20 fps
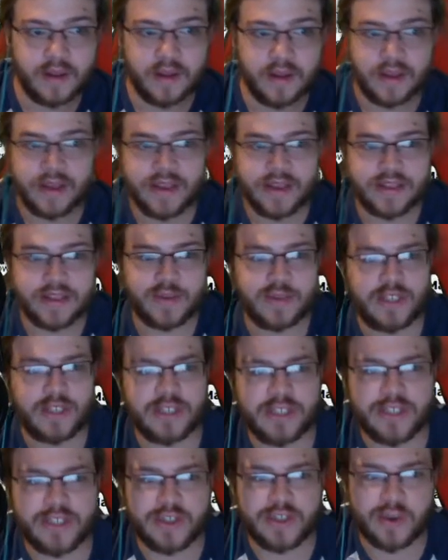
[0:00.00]
He switches
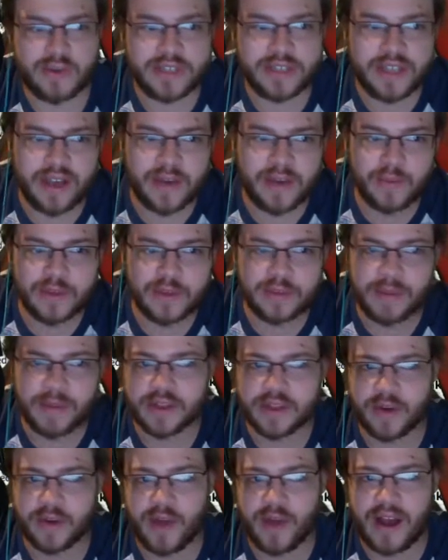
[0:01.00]
to Jolteon, which makes
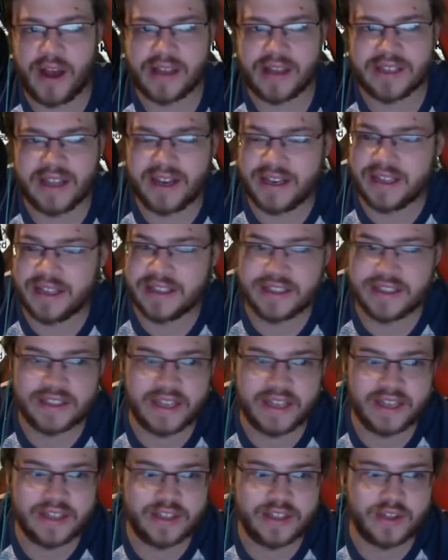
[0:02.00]
our Rock Slide
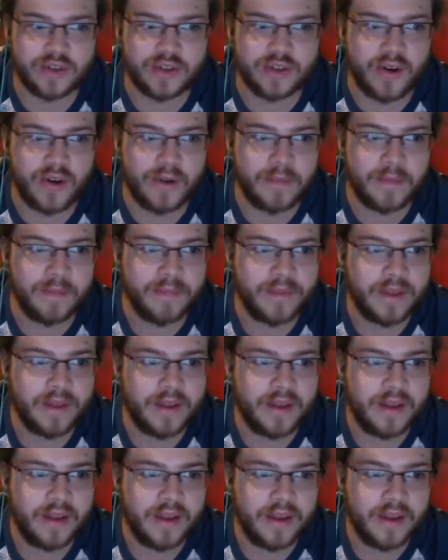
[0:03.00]
insanely strong.
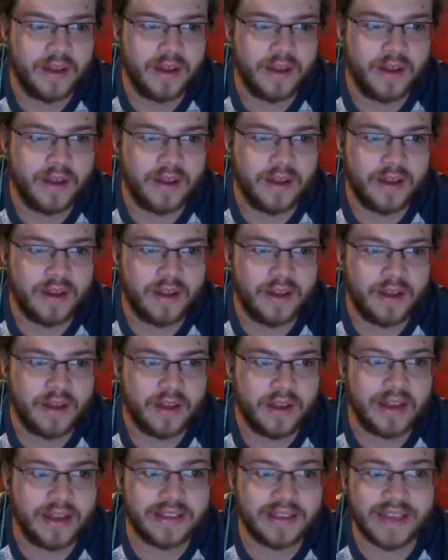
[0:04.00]

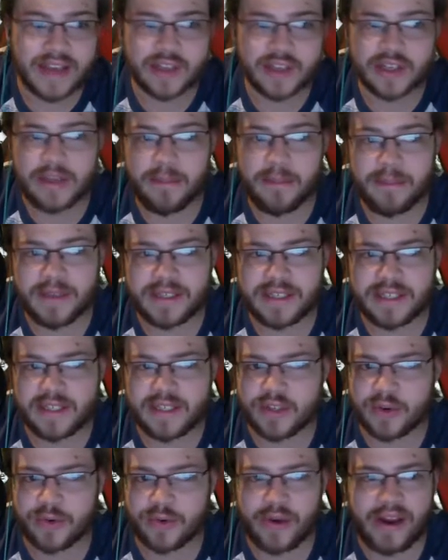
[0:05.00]
It's actually Misty
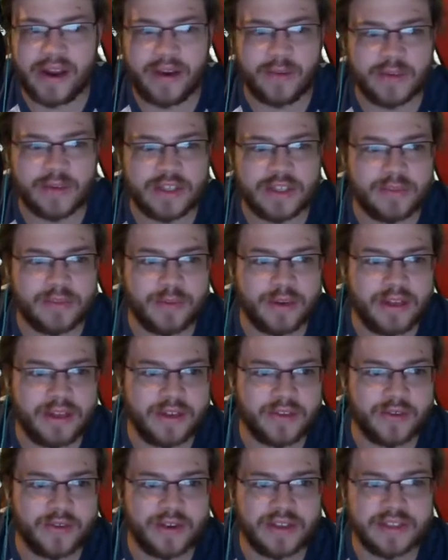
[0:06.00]
Terrain, which is pretty
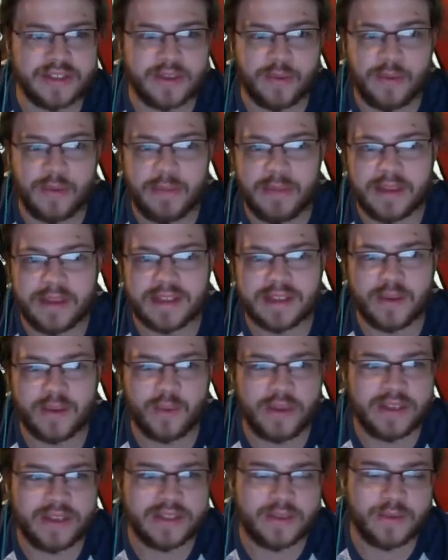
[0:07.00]
interesting. We missed the
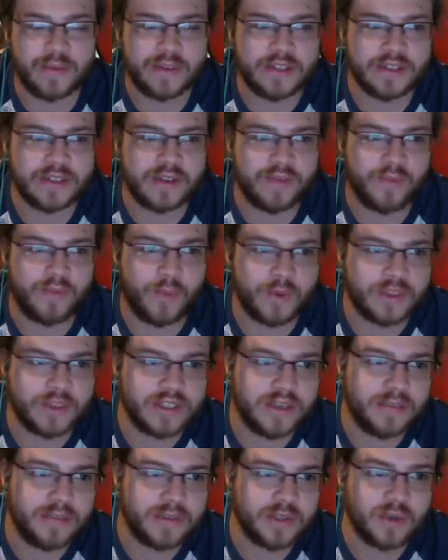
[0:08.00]
Weezing, which is
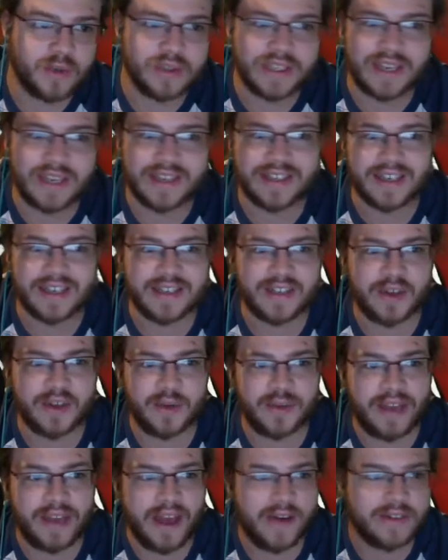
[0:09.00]
unfortunate, but Jolteon does go
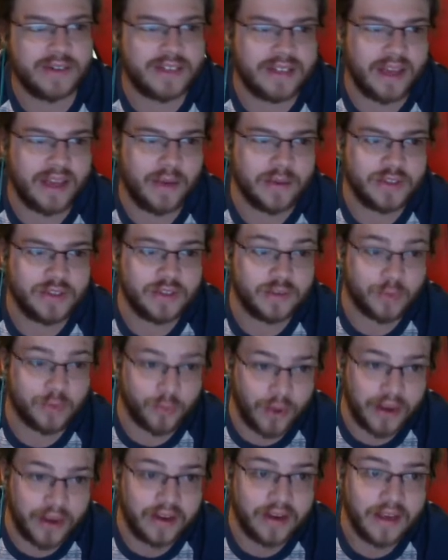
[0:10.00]
down to that, which is
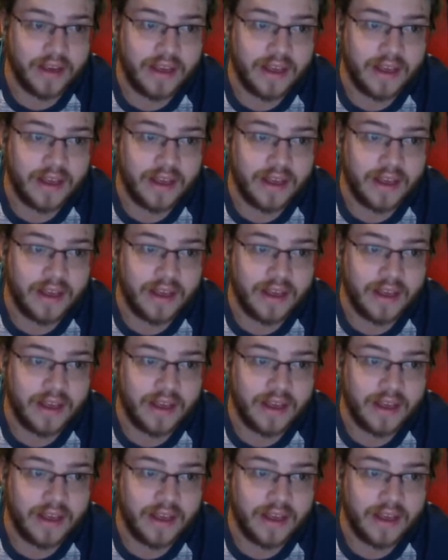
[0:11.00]
great.